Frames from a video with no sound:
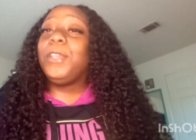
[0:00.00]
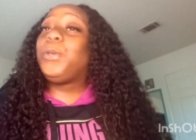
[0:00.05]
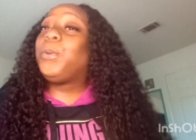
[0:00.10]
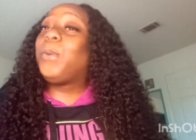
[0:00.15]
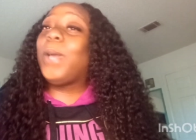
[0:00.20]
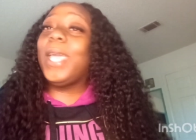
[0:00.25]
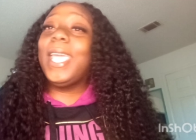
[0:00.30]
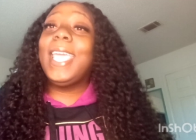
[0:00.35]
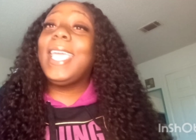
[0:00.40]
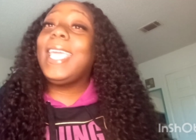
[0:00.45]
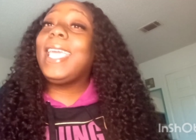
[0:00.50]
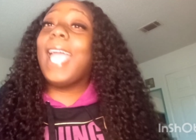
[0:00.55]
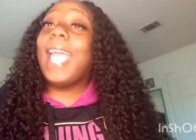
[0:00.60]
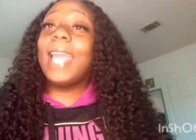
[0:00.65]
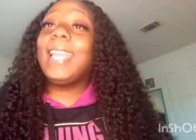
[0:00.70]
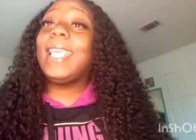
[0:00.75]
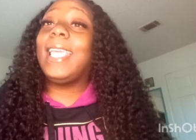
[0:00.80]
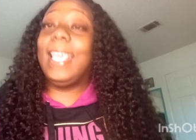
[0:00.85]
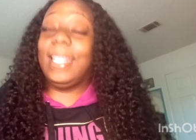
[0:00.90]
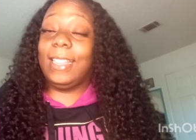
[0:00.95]
You ain't got
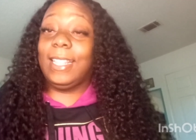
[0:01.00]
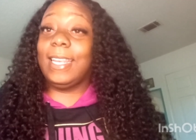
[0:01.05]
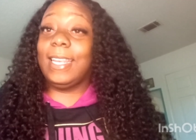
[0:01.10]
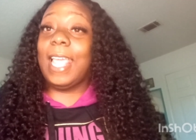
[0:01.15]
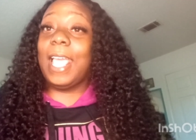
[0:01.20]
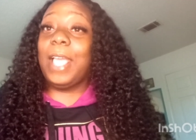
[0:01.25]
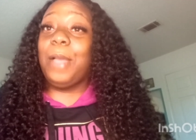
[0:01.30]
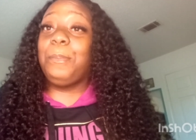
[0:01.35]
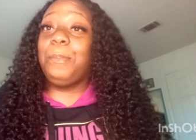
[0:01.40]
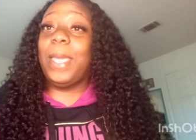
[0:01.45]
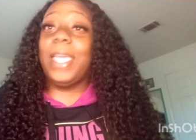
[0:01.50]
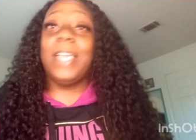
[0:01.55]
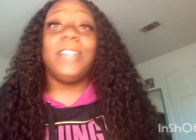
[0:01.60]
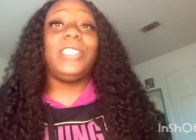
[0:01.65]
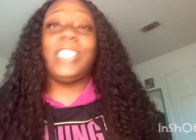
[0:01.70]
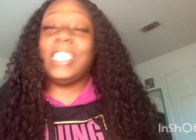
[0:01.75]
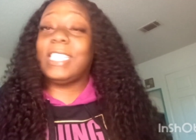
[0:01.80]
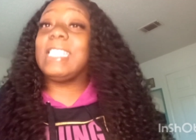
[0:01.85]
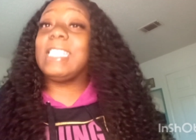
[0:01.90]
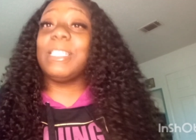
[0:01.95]
to hit the damn bell.
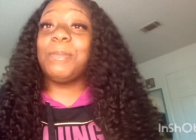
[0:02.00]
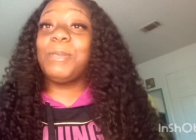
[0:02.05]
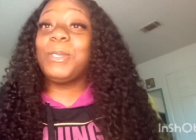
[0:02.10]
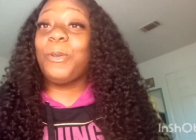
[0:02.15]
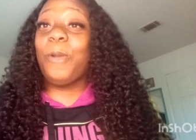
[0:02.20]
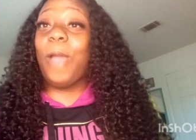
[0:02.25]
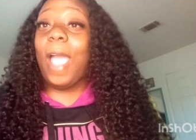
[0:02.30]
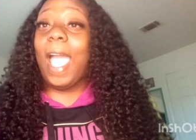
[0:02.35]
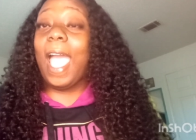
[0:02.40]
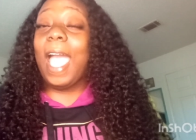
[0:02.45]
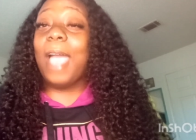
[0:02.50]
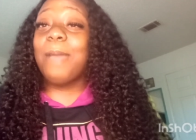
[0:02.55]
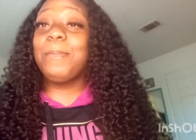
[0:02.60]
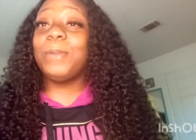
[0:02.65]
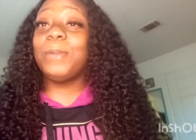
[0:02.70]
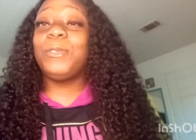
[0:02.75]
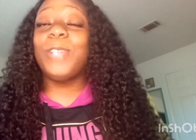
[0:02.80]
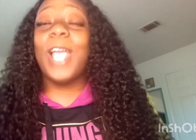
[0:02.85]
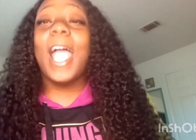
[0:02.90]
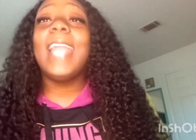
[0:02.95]
Just subscribe.
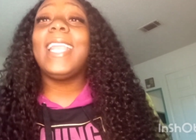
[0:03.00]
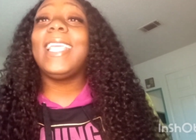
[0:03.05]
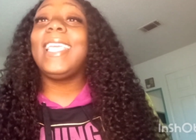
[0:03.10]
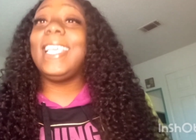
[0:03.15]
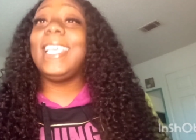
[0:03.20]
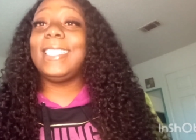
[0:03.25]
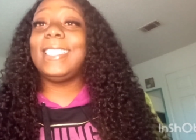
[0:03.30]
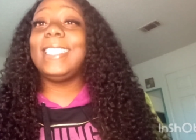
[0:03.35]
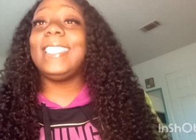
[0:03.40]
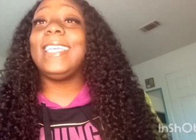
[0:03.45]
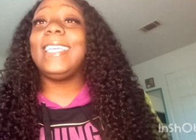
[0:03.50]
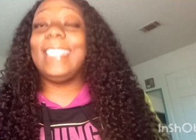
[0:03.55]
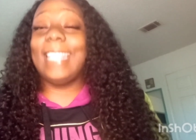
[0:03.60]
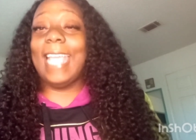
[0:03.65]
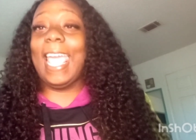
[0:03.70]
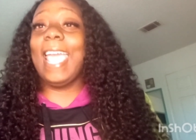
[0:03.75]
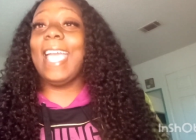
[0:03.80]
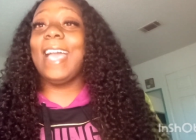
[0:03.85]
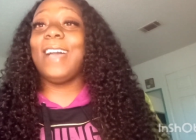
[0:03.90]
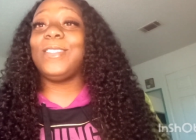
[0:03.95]
I'm trying to get to
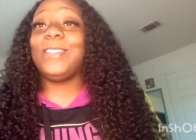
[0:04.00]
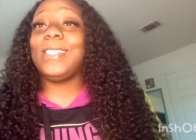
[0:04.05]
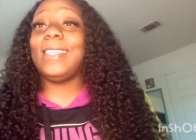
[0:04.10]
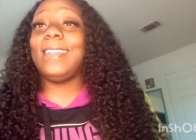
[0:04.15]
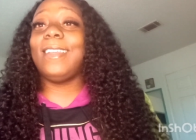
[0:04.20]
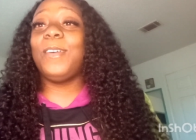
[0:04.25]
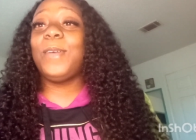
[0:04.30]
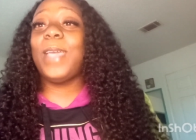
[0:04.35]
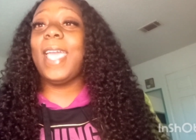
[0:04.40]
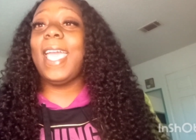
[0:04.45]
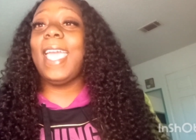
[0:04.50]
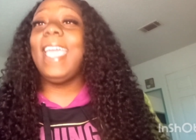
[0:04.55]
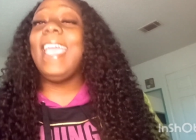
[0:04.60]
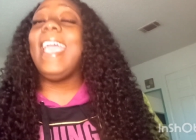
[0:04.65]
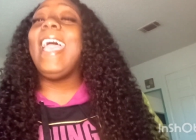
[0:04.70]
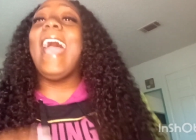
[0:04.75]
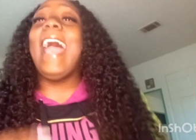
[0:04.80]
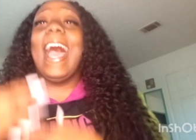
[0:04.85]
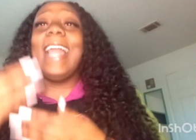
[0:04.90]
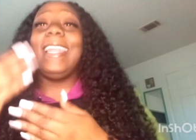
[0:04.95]
1,000, okay?
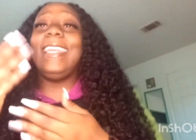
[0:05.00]
I